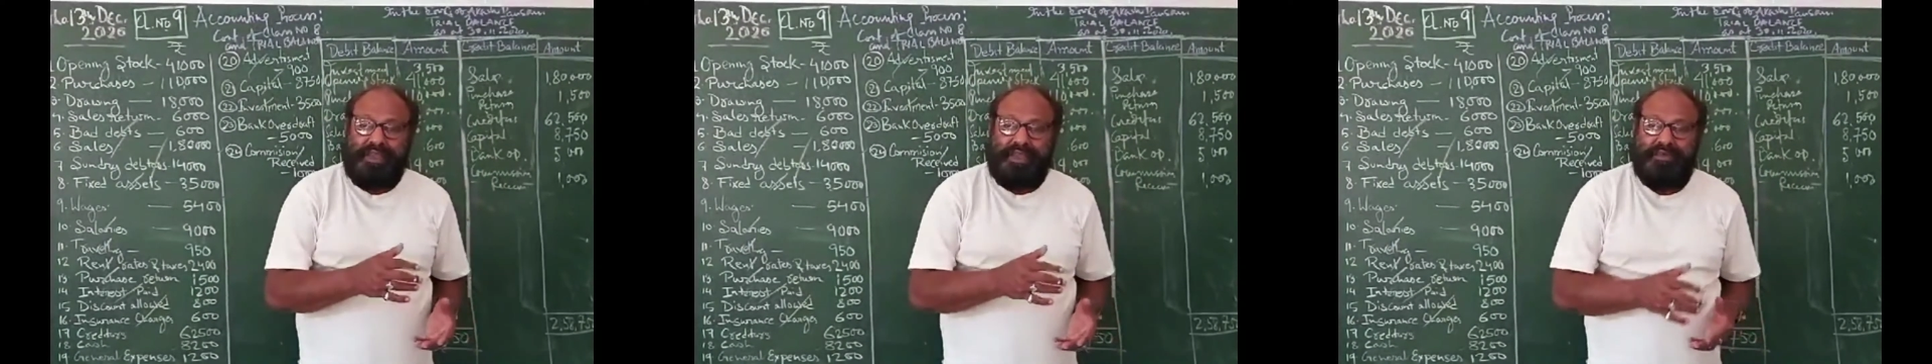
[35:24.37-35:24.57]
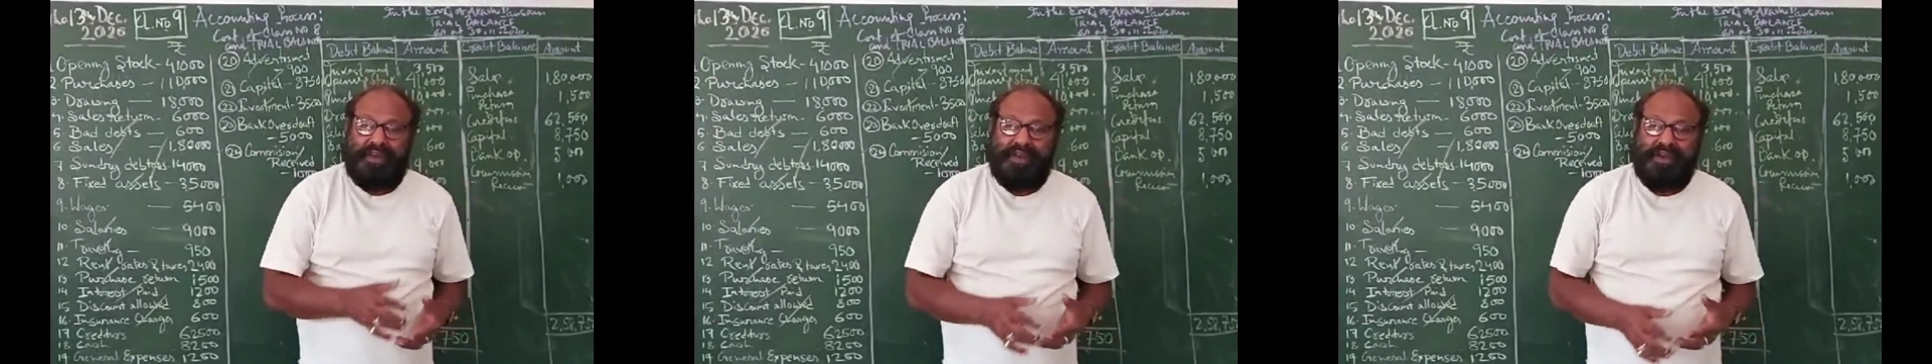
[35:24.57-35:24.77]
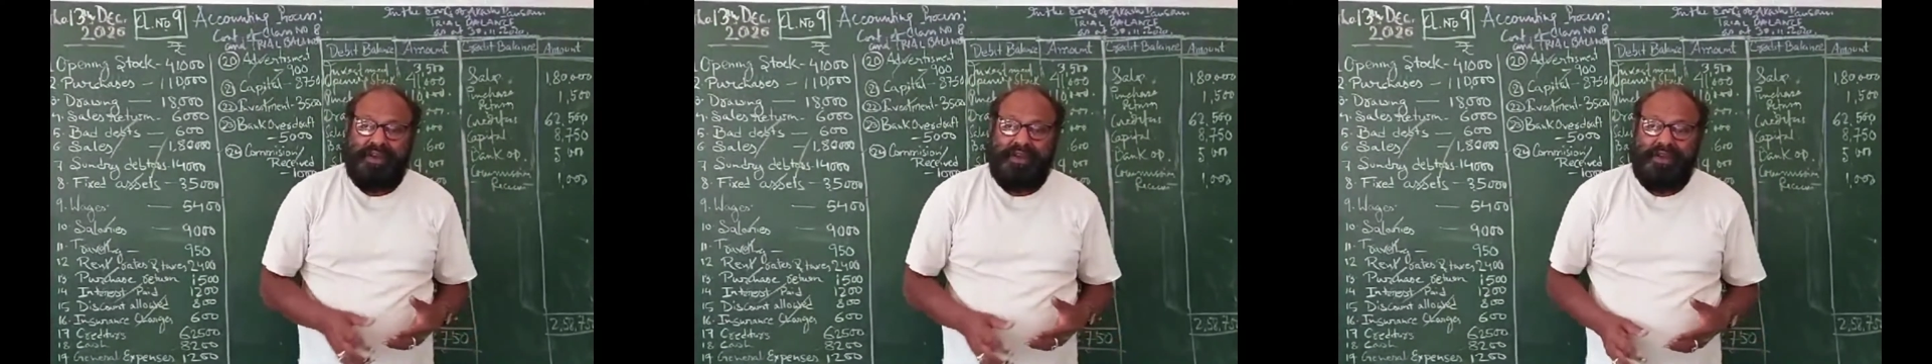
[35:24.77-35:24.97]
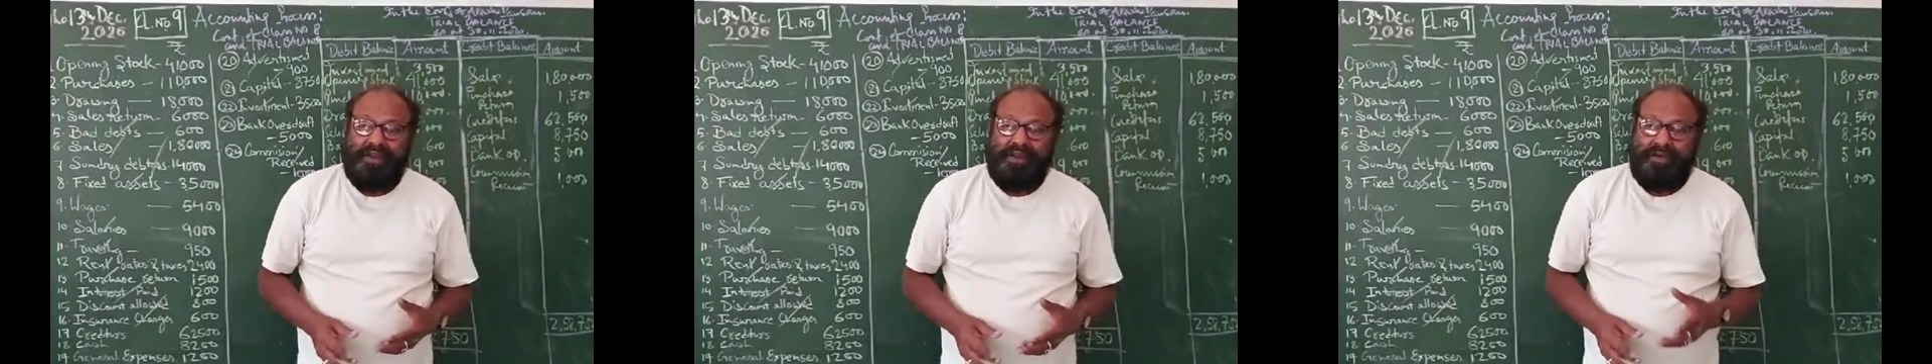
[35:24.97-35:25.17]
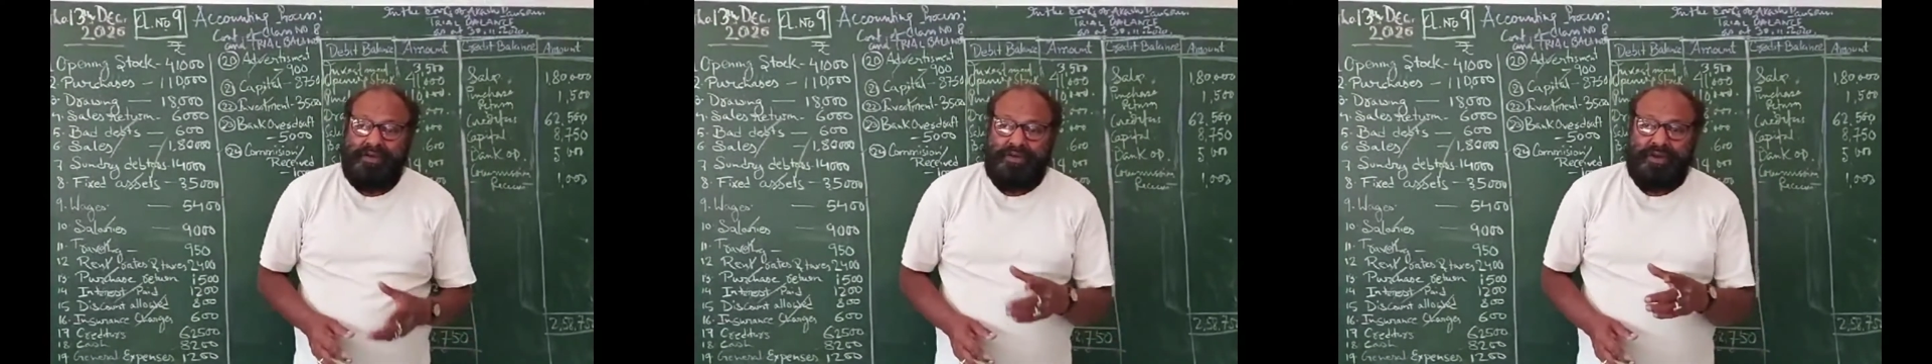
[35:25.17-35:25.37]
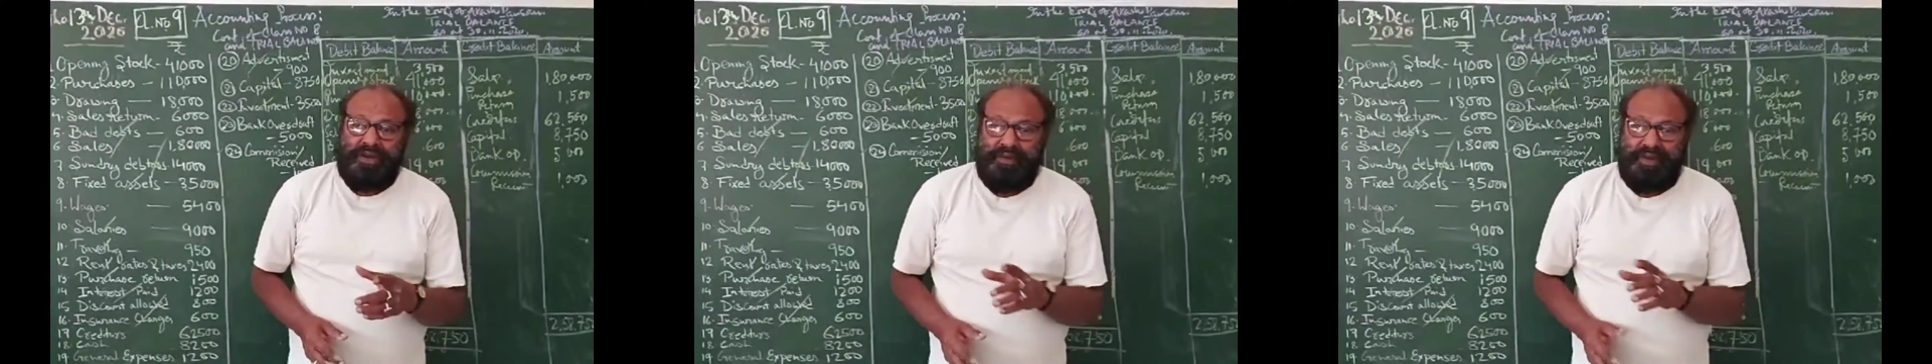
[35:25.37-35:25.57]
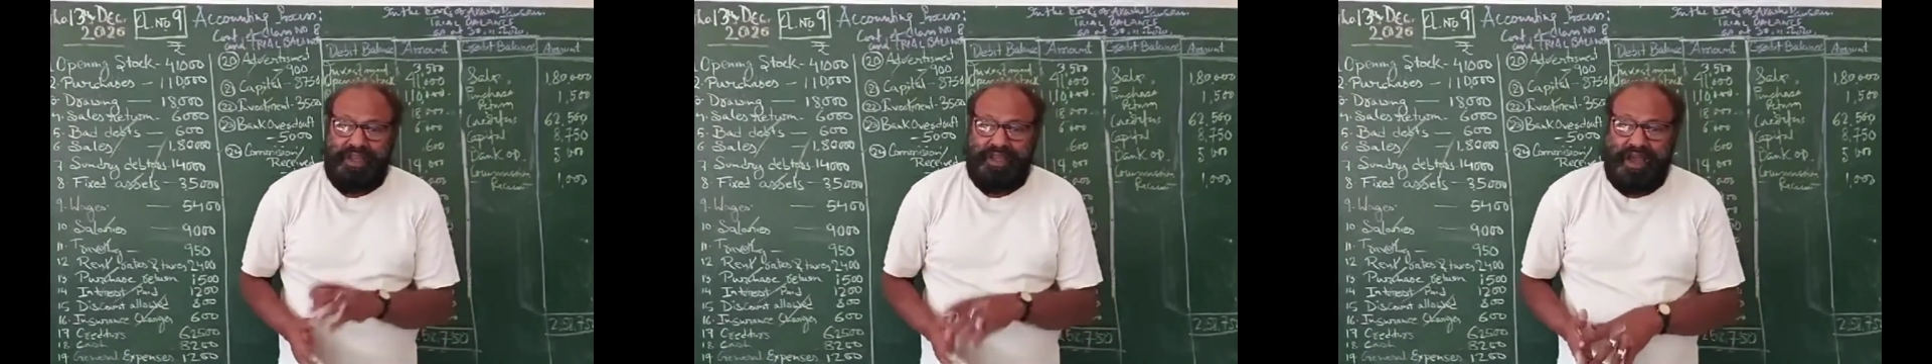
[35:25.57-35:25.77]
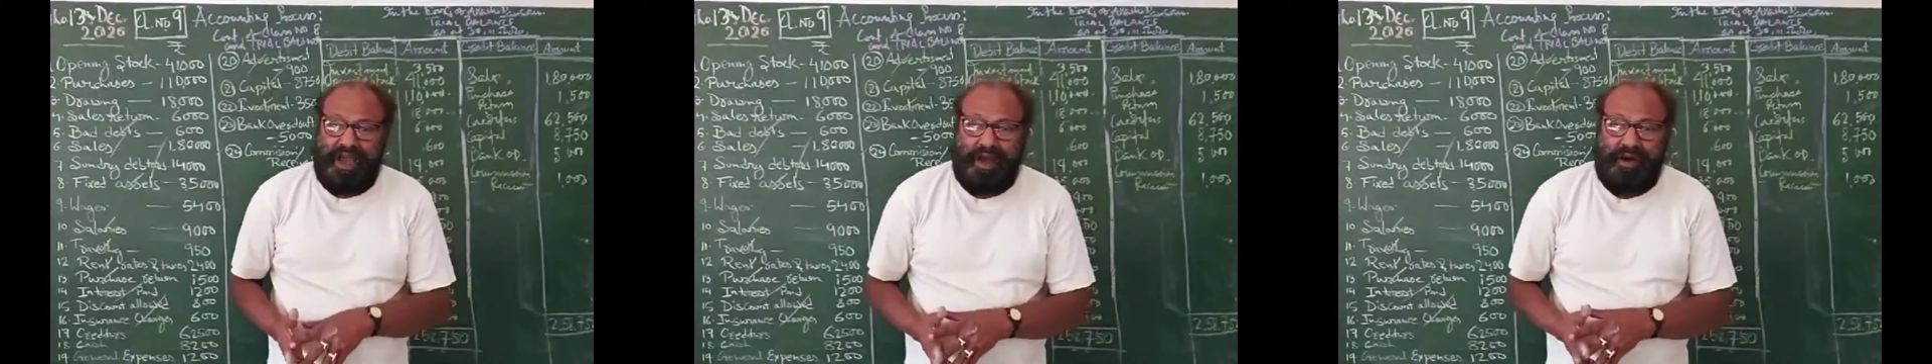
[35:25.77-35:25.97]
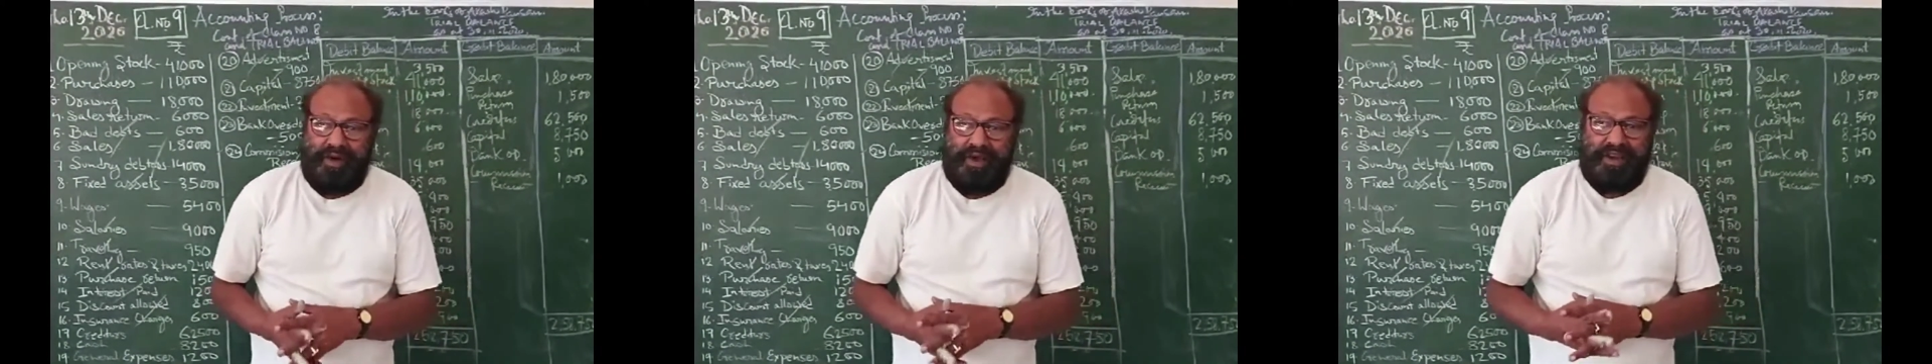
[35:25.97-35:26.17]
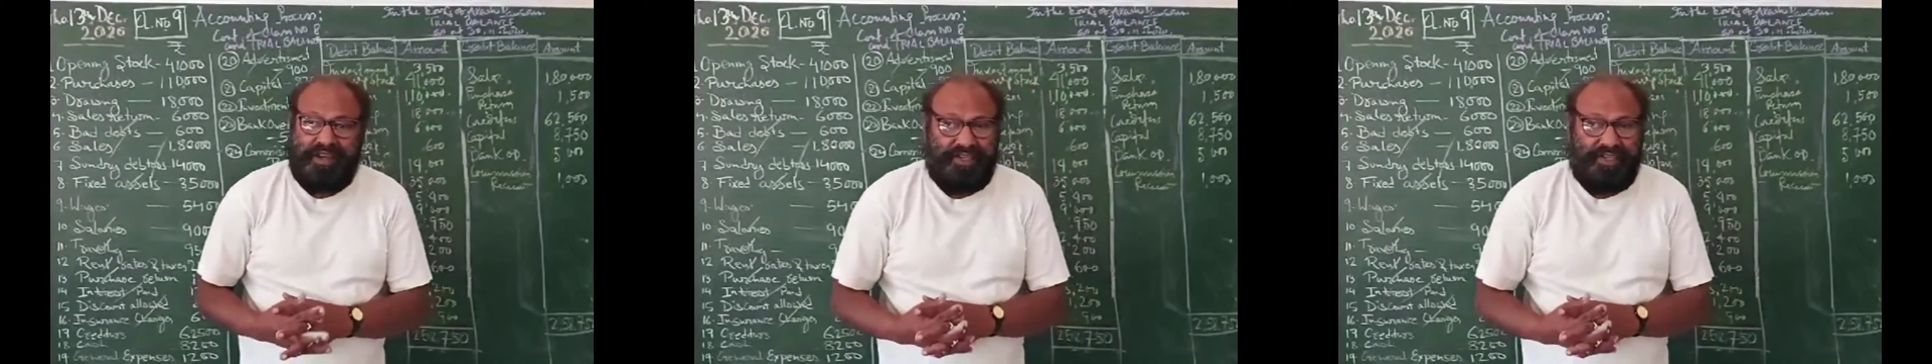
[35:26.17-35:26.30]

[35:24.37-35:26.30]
parties of the event